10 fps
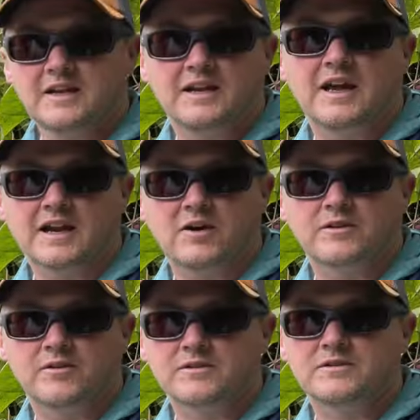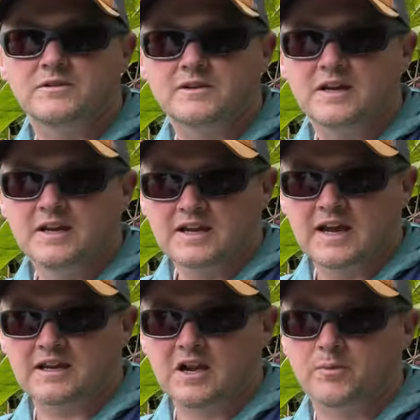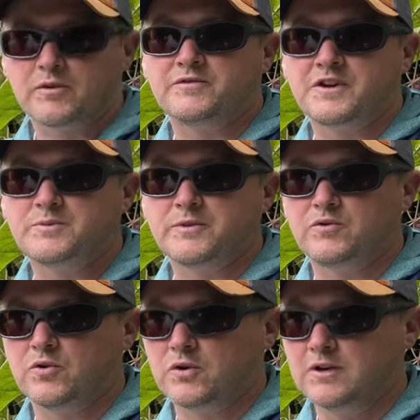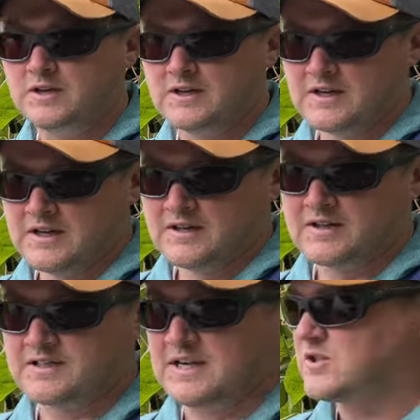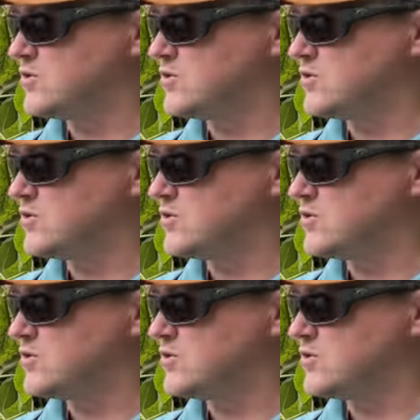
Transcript: get out there and get a couple of fish before the season